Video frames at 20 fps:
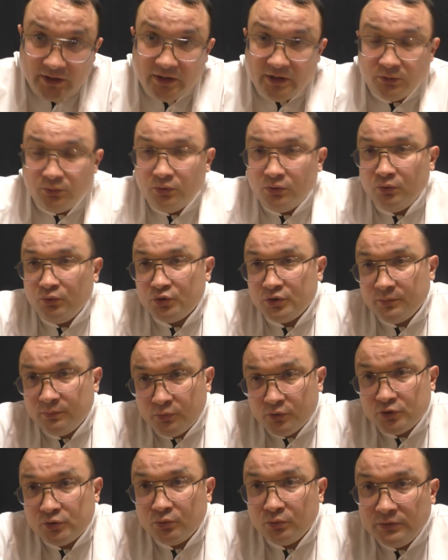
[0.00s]
as we
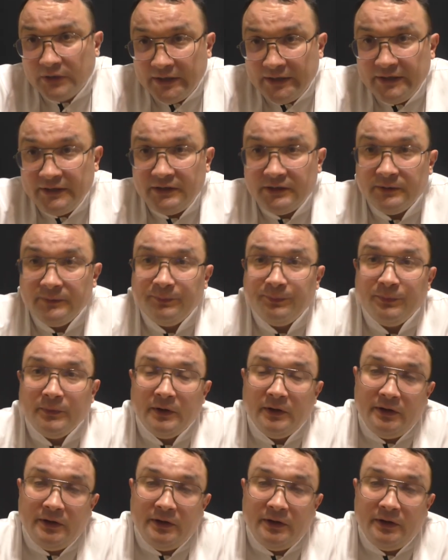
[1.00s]
induce cold burn,